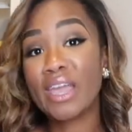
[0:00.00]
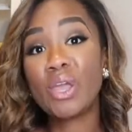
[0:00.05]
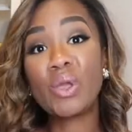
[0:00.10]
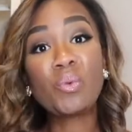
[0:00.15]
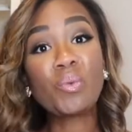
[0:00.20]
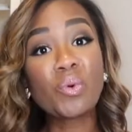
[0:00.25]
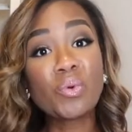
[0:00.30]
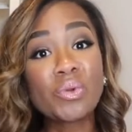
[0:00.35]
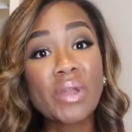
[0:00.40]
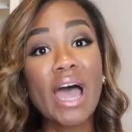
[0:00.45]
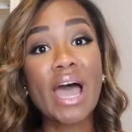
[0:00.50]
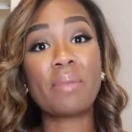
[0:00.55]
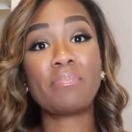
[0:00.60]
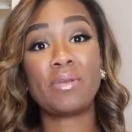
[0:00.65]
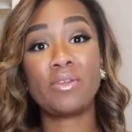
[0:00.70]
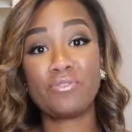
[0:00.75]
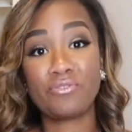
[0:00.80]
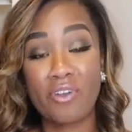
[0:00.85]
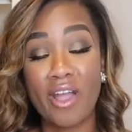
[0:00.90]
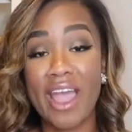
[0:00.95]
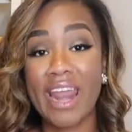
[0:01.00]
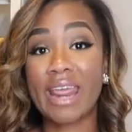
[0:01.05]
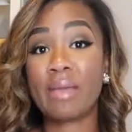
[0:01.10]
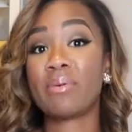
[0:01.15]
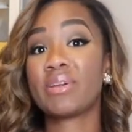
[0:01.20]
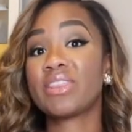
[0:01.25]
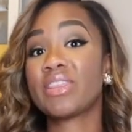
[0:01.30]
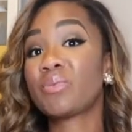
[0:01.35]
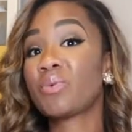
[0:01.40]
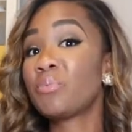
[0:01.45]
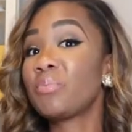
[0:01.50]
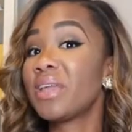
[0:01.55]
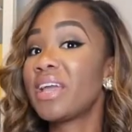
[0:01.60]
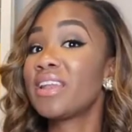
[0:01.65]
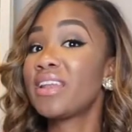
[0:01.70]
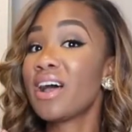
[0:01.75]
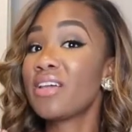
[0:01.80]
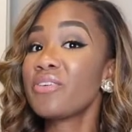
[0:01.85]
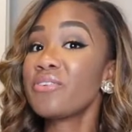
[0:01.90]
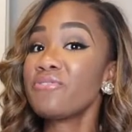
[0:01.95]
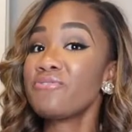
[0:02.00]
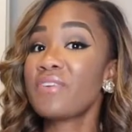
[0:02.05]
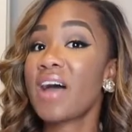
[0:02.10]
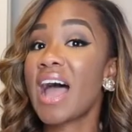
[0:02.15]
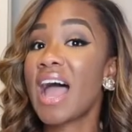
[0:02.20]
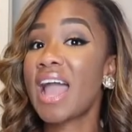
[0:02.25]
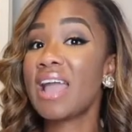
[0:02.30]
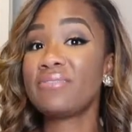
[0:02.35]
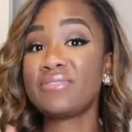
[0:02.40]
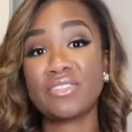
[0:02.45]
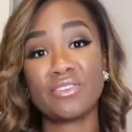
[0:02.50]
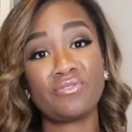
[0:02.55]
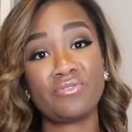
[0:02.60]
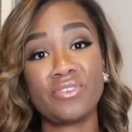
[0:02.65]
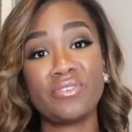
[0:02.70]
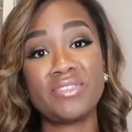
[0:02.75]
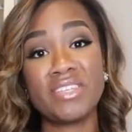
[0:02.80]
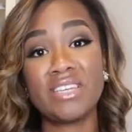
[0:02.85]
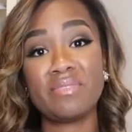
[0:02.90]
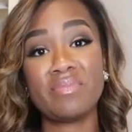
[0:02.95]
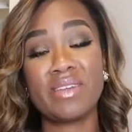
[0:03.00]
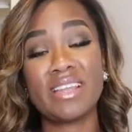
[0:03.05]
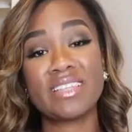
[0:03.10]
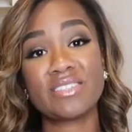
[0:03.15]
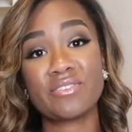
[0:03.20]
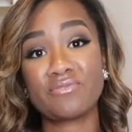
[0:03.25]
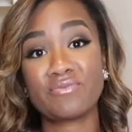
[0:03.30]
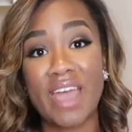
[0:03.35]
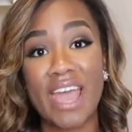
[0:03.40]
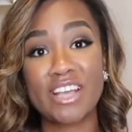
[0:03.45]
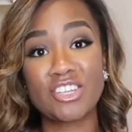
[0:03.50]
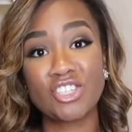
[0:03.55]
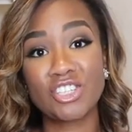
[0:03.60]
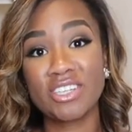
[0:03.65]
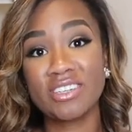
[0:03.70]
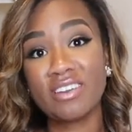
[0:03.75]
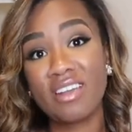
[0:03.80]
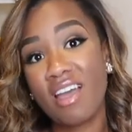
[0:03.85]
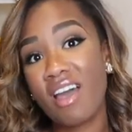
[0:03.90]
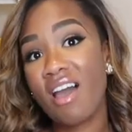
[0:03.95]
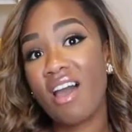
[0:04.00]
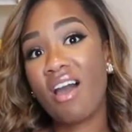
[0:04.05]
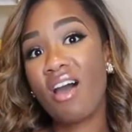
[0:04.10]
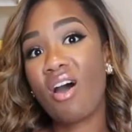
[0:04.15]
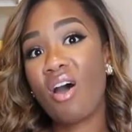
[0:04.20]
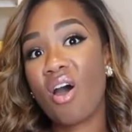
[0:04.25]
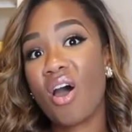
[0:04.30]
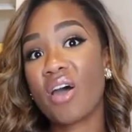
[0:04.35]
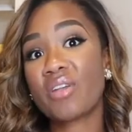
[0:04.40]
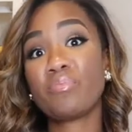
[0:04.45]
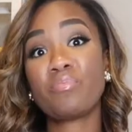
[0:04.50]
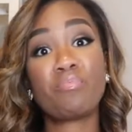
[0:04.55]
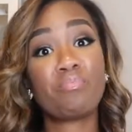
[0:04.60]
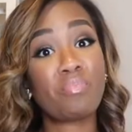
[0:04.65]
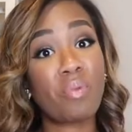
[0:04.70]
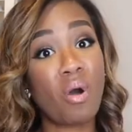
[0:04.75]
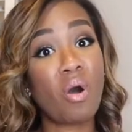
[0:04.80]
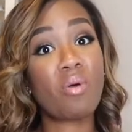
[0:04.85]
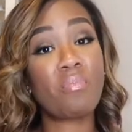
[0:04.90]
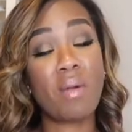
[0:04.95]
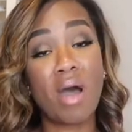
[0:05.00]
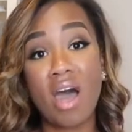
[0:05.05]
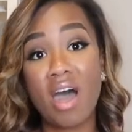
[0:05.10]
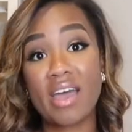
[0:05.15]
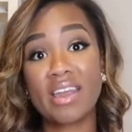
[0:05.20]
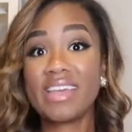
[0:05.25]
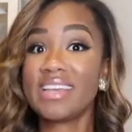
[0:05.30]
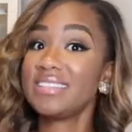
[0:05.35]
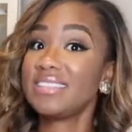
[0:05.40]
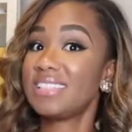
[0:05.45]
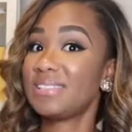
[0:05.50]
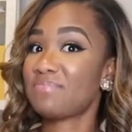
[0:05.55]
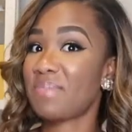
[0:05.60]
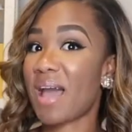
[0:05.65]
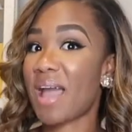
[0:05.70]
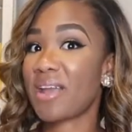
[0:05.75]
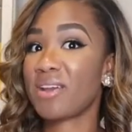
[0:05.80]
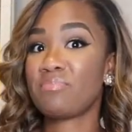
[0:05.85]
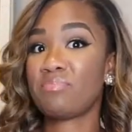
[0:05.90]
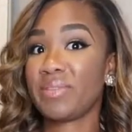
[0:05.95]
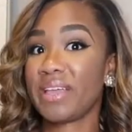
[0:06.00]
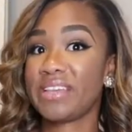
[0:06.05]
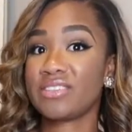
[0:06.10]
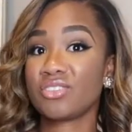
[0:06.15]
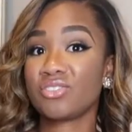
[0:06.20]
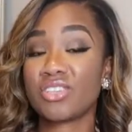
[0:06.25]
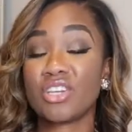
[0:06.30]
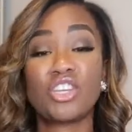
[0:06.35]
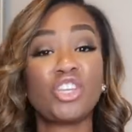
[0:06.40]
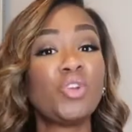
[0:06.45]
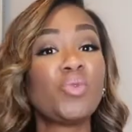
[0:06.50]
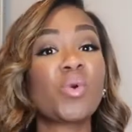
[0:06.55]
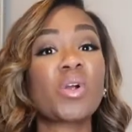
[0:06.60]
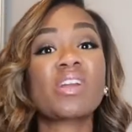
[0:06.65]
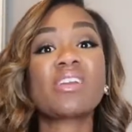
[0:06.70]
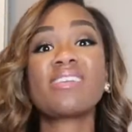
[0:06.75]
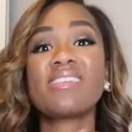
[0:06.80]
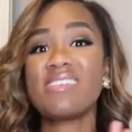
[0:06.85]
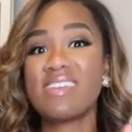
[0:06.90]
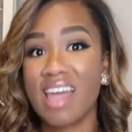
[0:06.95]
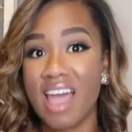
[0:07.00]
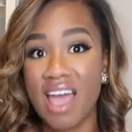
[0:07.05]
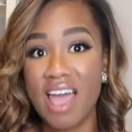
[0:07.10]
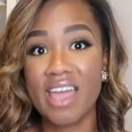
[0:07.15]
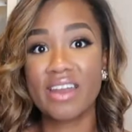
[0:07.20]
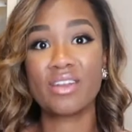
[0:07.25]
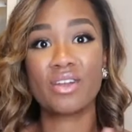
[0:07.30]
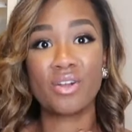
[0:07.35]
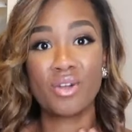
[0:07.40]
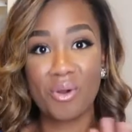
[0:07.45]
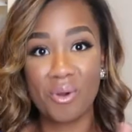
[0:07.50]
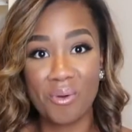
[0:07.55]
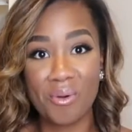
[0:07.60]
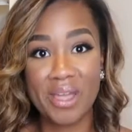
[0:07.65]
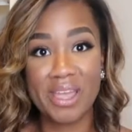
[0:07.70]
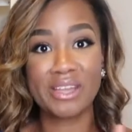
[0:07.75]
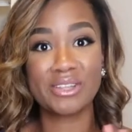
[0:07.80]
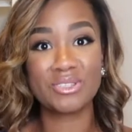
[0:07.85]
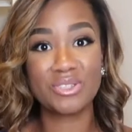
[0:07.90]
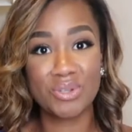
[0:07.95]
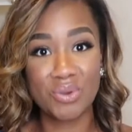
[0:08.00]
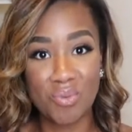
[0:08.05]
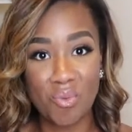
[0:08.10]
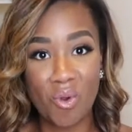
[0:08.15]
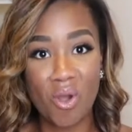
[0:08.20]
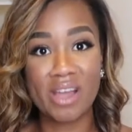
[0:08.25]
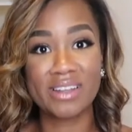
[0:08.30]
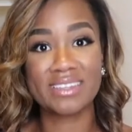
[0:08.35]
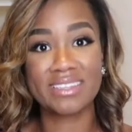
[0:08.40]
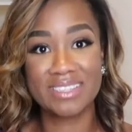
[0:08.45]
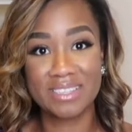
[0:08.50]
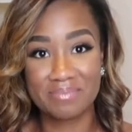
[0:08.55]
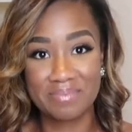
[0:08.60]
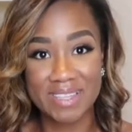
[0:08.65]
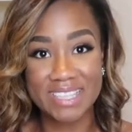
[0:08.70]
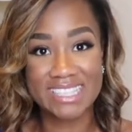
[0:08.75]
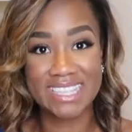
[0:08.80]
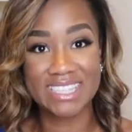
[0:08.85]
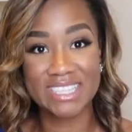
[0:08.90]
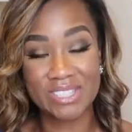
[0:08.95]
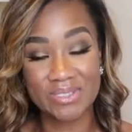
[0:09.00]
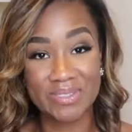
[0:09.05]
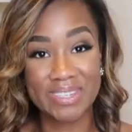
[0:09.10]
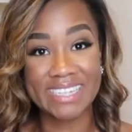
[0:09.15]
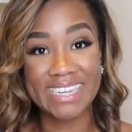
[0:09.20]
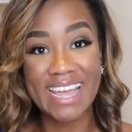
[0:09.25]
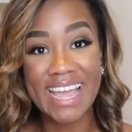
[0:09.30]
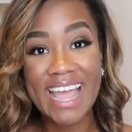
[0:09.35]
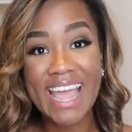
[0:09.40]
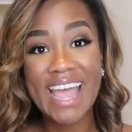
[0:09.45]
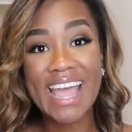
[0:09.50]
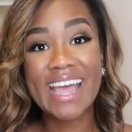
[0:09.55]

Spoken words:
It will not be Friday, but there will be another 5 to 15 minutes of fashion on Balmain inspired blazers, and you are not going to want to miss this one.